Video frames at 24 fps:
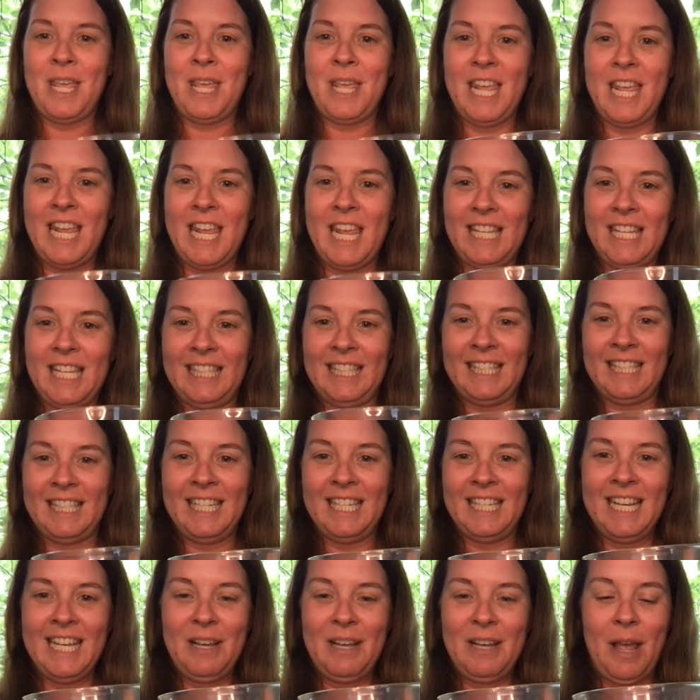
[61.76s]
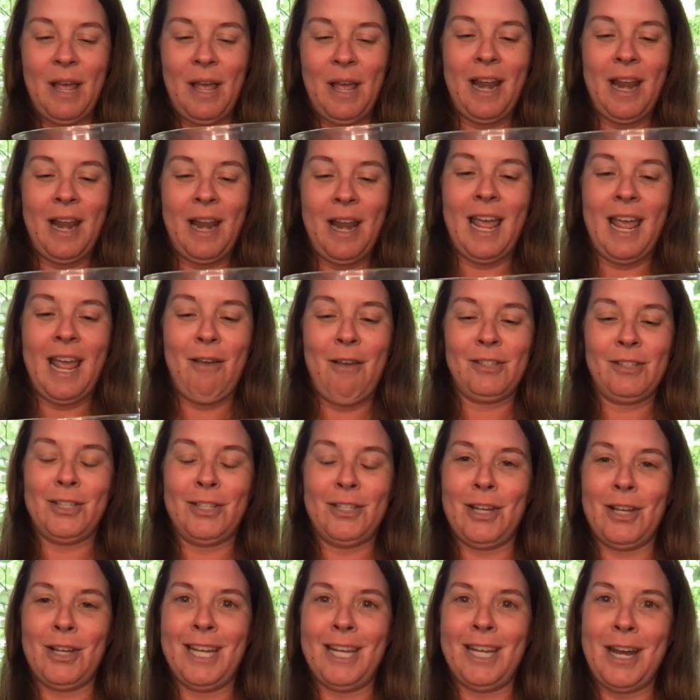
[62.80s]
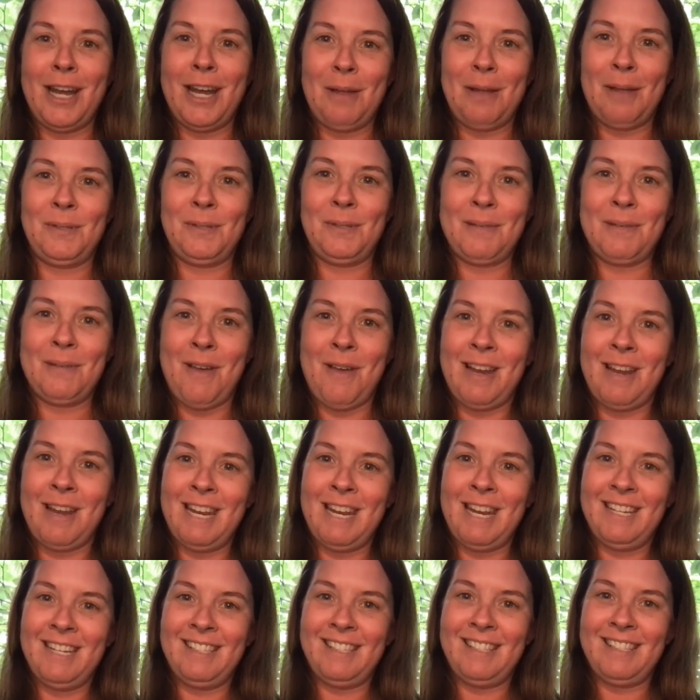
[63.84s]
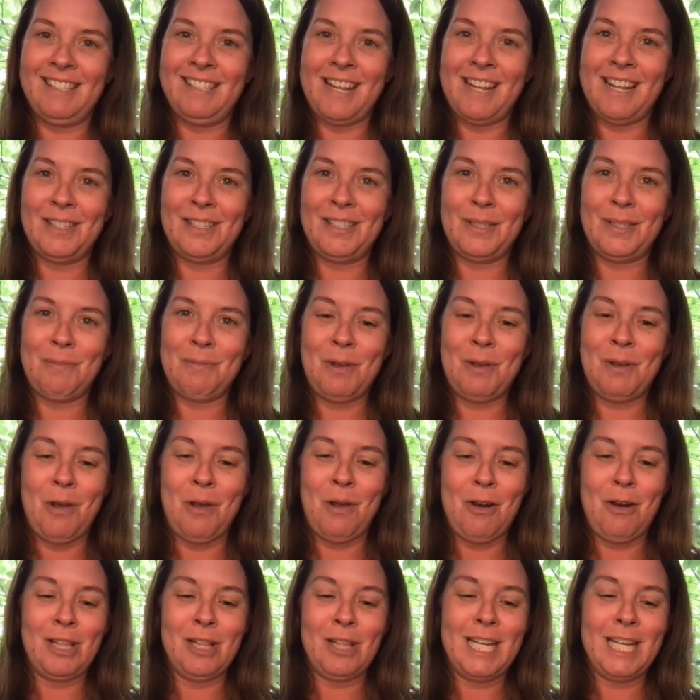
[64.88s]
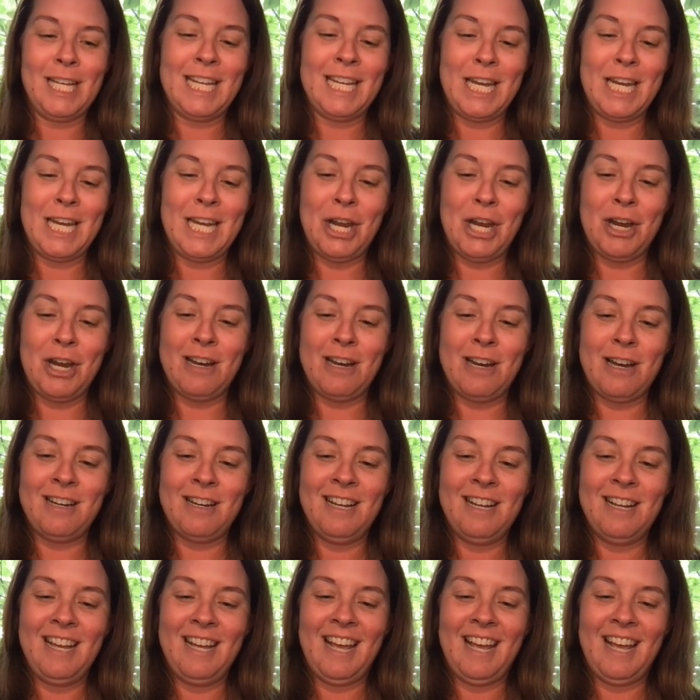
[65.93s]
peas, and I sauteed up some onions and some garlic in here.